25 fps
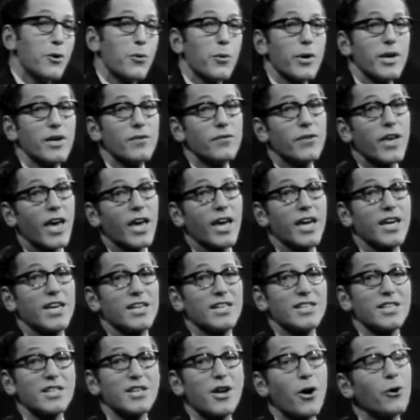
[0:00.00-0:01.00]
We've
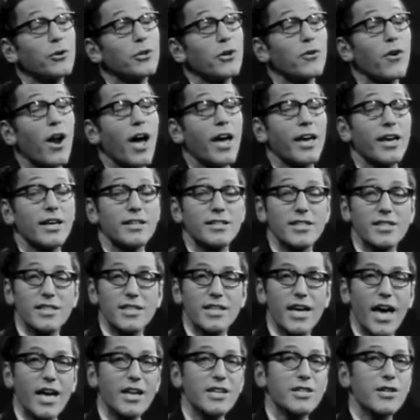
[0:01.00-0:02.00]
gained
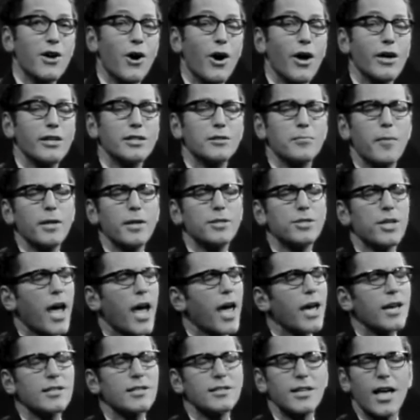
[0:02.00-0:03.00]
notoriety and caused much
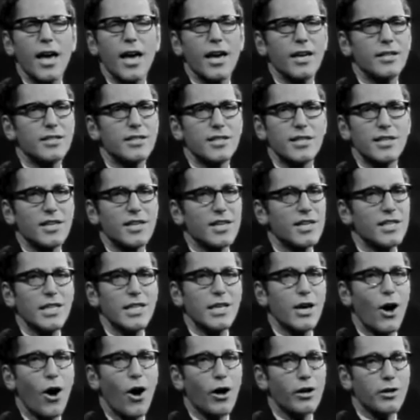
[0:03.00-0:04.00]
anxiety
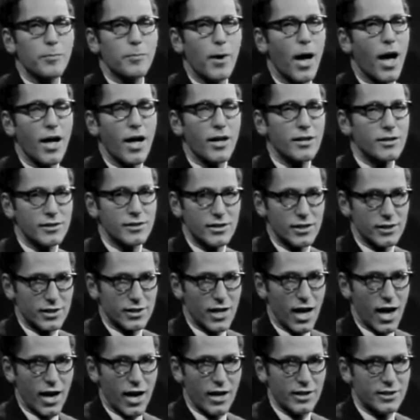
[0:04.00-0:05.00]
in the Audubon
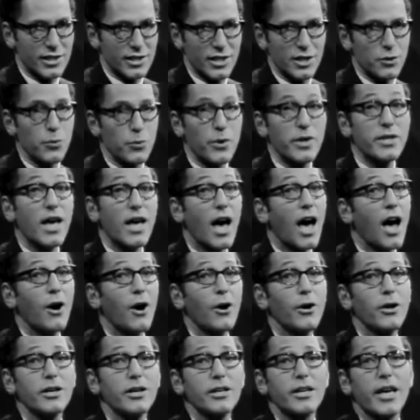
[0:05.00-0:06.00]
Society with
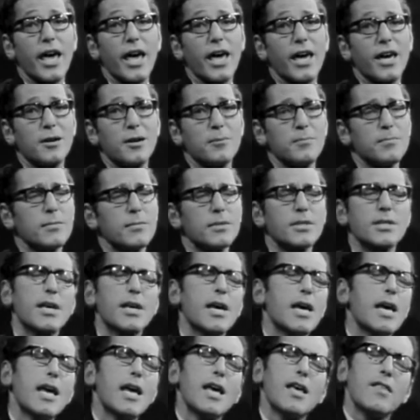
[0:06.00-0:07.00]
our games.
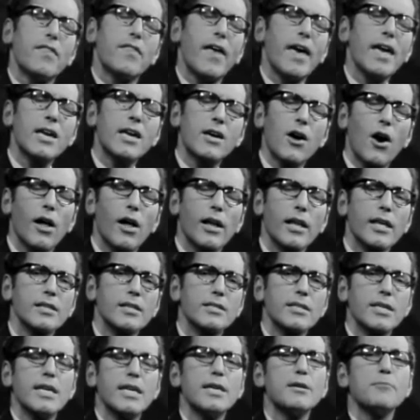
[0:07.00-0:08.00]
They call
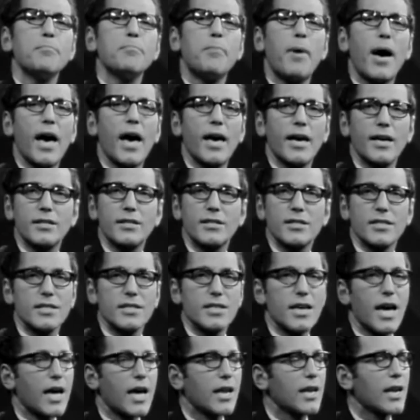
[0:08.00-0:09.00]
it
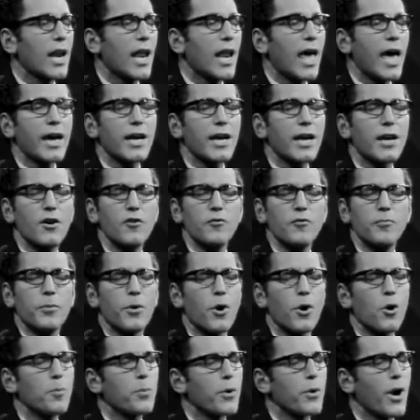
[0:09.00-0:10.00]
impiety and lack of
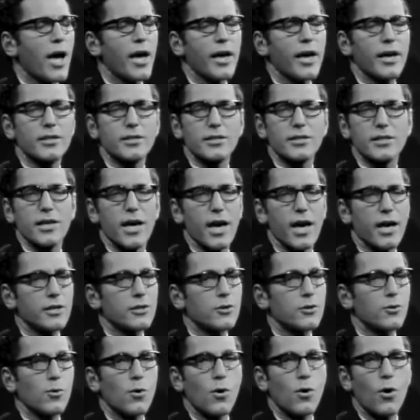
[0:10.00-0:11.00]
propriety
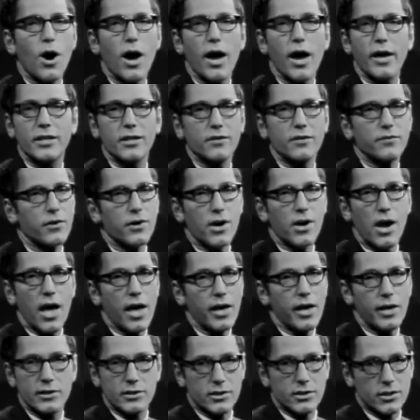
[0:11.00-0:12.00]
and quite a
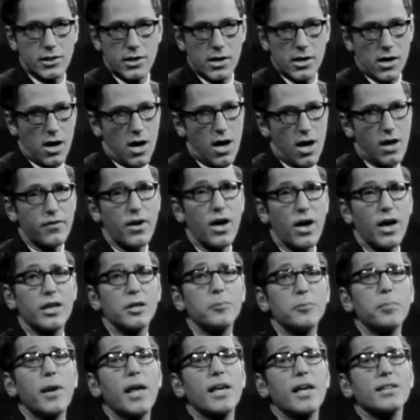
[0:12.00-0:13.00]
variety of
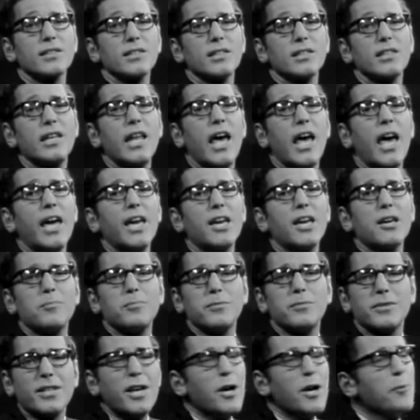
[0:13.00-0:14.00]
unpleasant
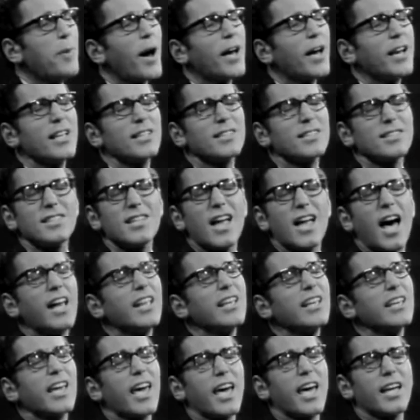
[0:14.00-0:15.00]
names. But it's
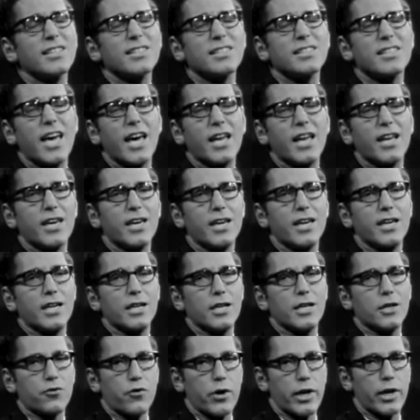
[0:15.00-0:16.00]
not against
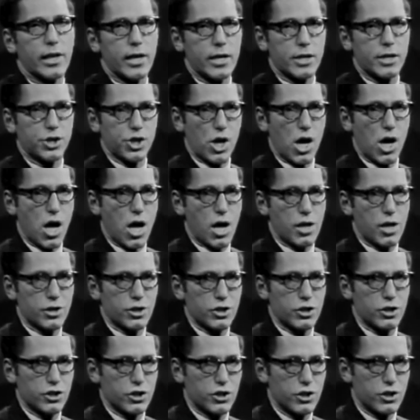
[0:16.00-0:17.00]
any
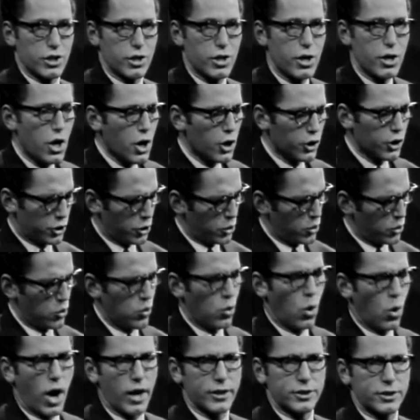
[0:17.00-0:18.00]
religion
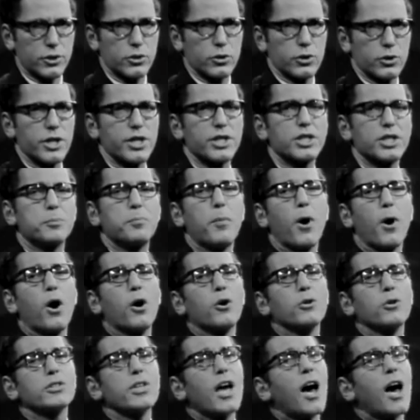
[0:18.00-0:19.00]
to want to
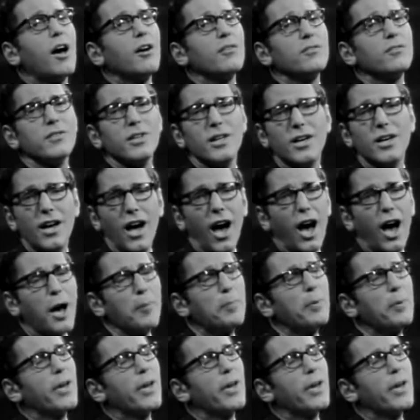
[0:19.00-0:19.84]
dispose of a